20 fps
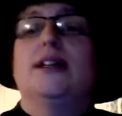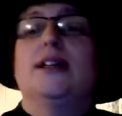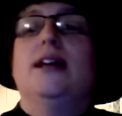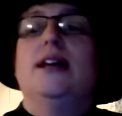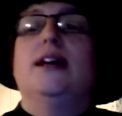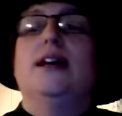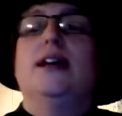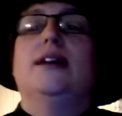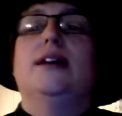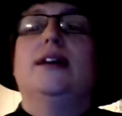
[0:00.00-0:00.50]

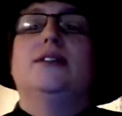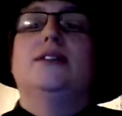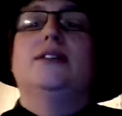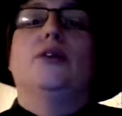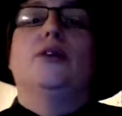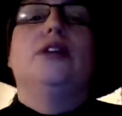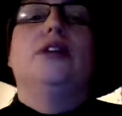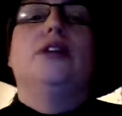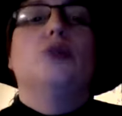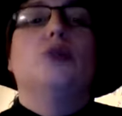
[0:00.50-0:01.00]
And so
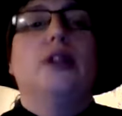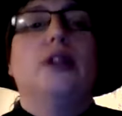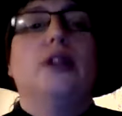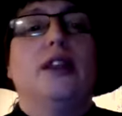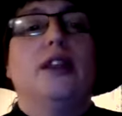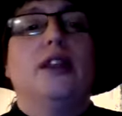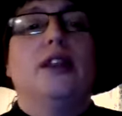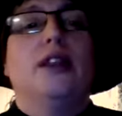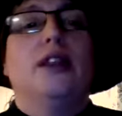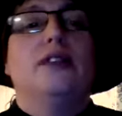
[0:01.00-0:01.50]
he joined
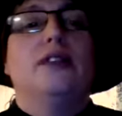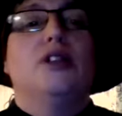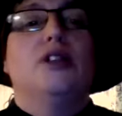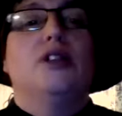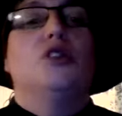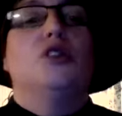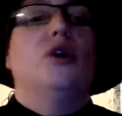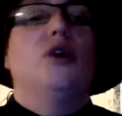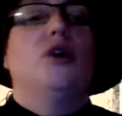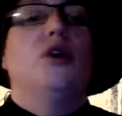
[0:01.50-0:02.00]
the Thieves
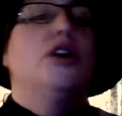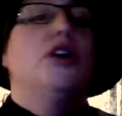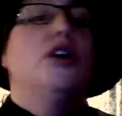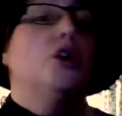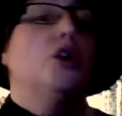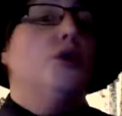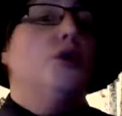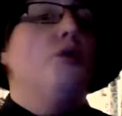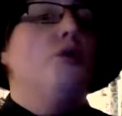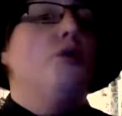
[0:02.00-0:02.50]
Guild so he could
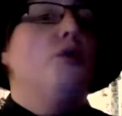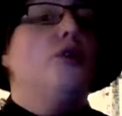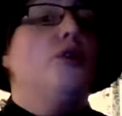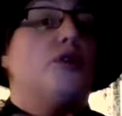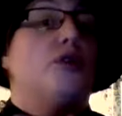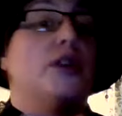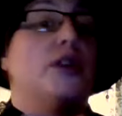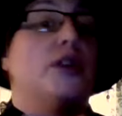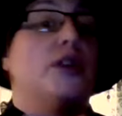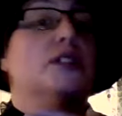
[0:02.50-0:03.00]
learn more of the
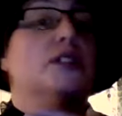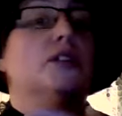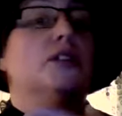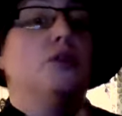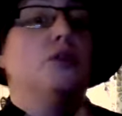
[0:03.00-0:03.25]
tricks